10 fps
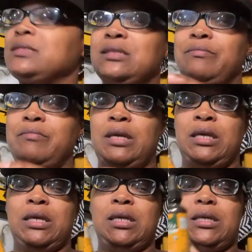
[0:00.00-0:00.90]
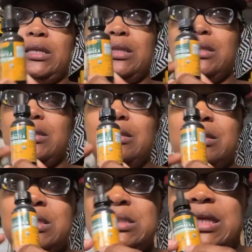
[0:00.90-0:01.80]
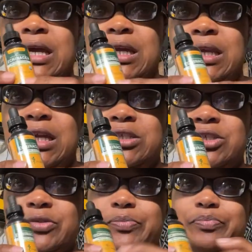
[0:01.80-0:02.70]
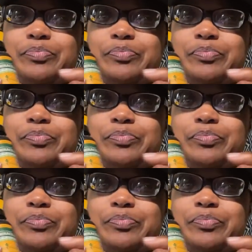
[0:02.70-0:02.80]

sent me this echinacea.